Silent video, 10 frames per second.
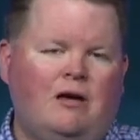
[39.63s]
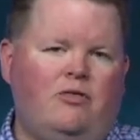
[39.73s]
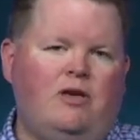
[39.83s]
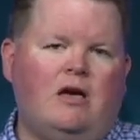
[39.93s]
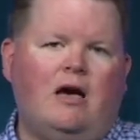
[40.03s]

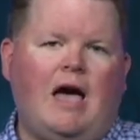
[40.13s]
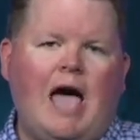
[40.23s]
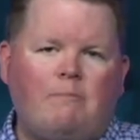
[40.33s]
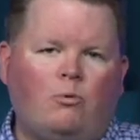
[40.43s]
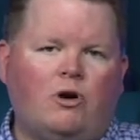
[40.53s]
The uh,
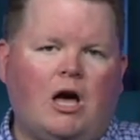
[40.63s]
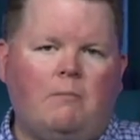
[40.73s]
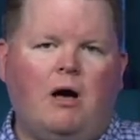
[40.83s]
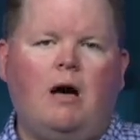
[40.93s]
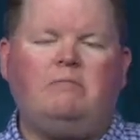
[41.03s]
app will
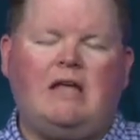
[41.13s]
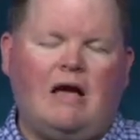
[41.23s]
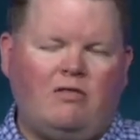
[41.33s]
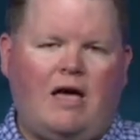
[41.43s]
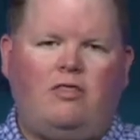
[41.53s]
come up,
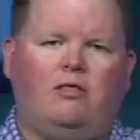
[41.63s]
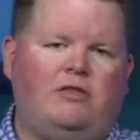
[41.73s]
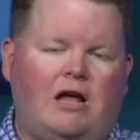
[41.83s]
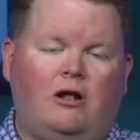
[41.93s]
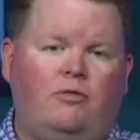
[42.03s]
download,
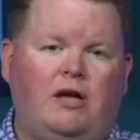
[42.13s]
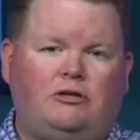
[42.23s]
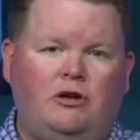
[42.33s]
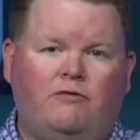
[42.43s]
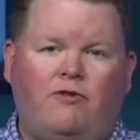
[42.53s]
download that
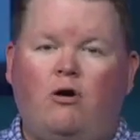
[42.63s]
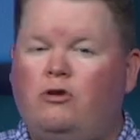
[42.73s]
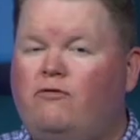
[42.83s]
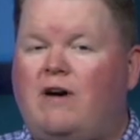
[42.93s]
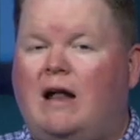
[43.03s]
to your
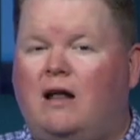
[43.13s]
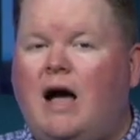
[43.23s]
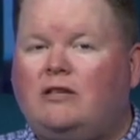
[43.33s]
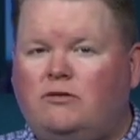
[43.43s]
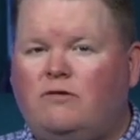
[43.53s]
phone. You'll find
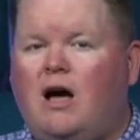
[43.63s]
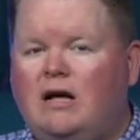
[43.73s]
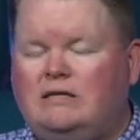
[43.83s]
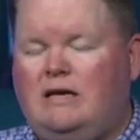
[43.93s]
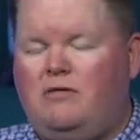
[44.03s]
lots of
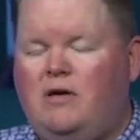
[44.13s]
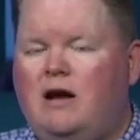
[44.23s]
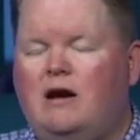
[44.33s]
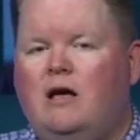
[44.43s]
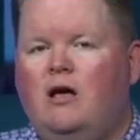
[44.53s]
content
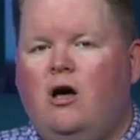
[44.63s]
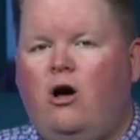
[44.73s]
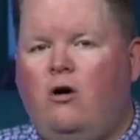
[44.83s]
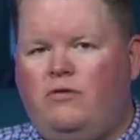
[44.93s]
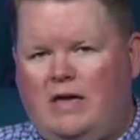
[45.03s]
there
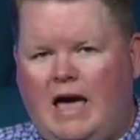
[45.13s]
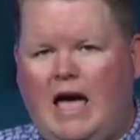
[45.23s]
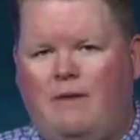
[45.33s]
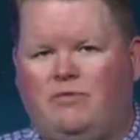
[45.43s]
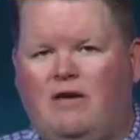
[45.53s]
on the
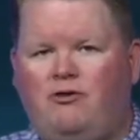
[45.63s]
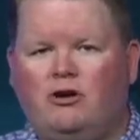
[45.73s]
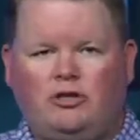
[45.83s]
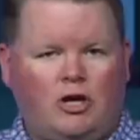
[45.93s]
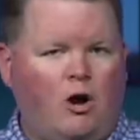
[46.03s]
app. If
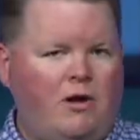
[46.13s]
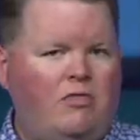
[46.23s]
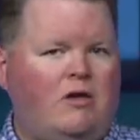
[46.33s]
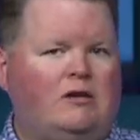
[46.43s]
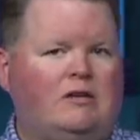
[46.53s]
you're to go
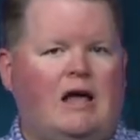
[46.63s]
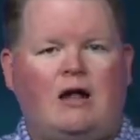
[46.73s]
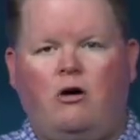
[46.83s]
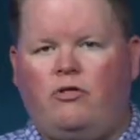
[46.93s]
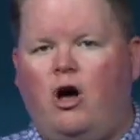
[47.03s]
in there
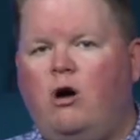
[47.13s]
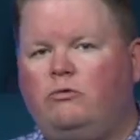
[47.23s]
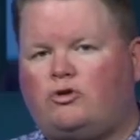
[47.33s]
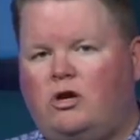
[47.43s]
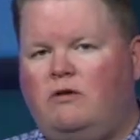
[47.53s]
tonight, on the
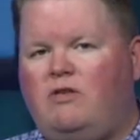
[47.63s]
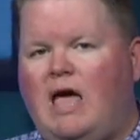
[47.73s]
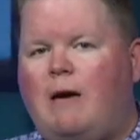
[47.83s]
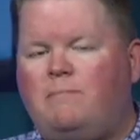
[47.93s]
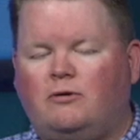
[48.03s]
home screen of the
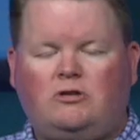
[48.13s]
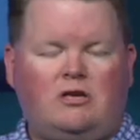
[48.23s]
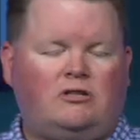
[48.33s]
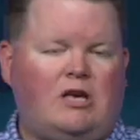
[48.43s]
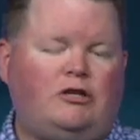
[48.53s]
app, you'll
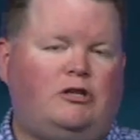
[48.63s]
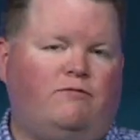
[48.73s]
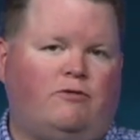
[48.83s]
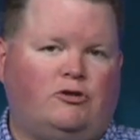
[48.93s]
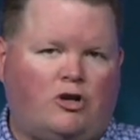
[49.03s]
see a
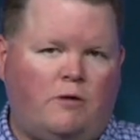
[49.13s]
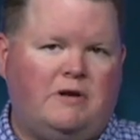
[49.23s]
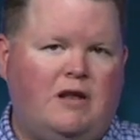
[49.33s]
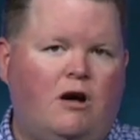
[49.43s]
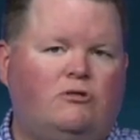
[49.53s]
section for
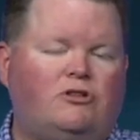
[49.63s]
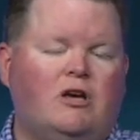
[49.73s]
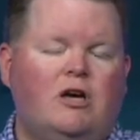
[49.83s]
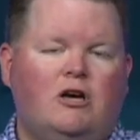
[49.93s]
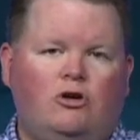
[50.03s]
sermon notes.
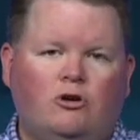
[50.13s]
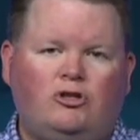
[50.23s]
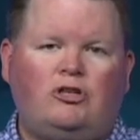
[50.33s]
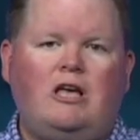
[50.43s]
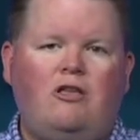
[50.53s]
You'll
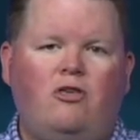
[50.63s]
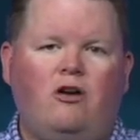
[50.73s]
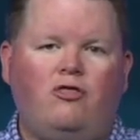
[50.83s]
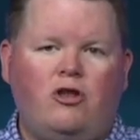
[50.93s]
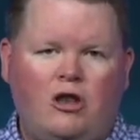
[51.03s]
see
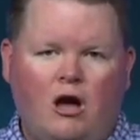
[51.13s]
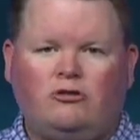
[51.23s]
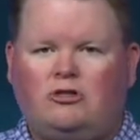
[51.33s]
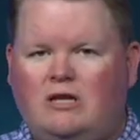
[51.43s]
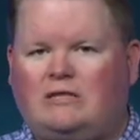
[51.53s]
the, the
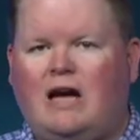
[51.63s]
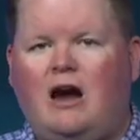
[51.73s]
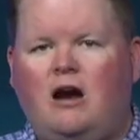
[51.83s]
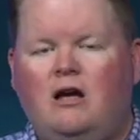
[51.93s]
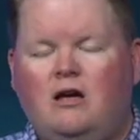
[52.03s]
notes, the
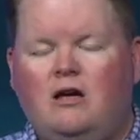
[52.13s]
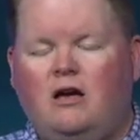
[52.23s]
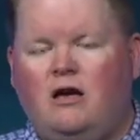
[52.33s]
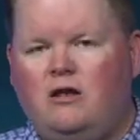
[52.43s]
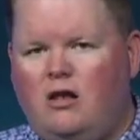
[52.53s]
entire
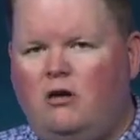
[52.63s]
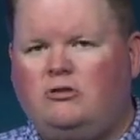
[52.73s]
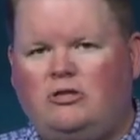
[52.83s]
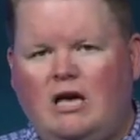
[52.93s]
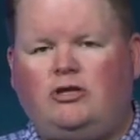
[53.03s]
uh, note
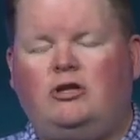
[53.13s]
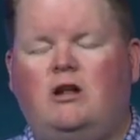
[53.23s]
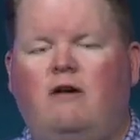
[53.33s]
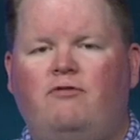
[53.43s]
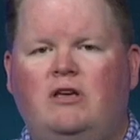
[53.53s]
section
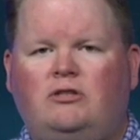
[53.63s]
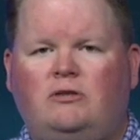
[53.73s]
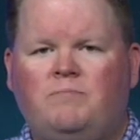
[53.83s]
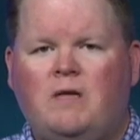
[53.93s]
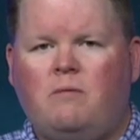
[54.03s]
of this
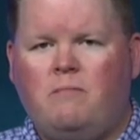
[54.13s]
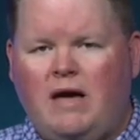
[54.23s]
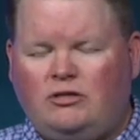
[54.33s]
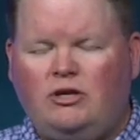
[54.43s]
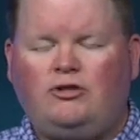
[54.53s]

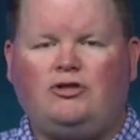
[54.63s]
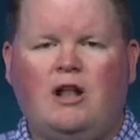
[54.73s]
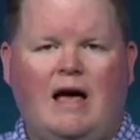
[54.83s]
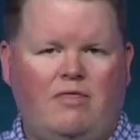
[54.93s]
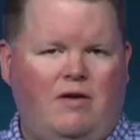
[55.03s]
message
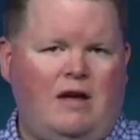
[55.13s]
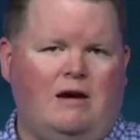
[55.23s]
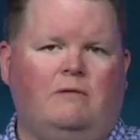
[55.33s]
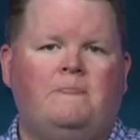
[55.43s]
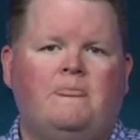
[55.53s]
tonight
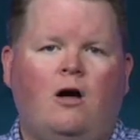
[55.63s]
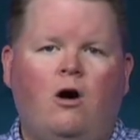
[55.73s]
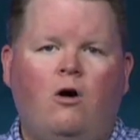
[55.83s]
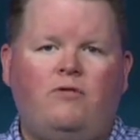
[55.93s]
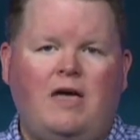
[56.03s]
there
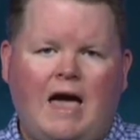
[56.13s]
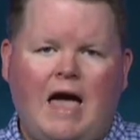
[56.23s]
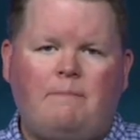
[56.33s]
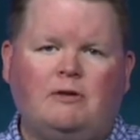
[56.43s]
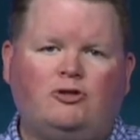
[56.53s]
on the
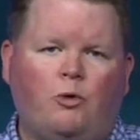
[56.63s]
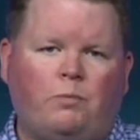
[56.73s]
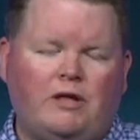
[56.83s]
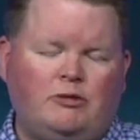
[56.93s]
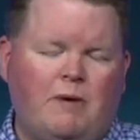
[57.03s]
app. And so
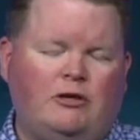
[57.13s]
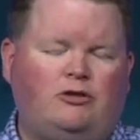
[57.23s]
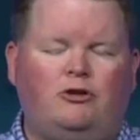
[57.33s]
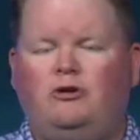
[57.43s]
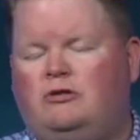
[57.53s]
please make
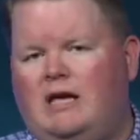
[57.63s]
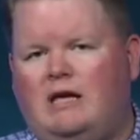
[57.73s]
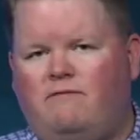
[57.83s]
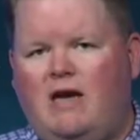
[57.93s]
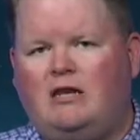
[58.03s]
sure you take
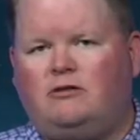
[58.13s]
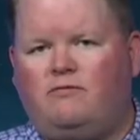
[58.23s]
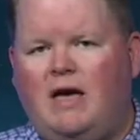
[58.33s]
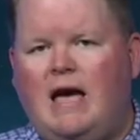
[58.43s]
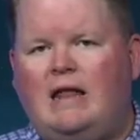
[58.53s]
advantage of
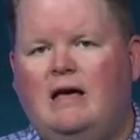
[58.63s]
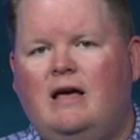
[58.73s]
that.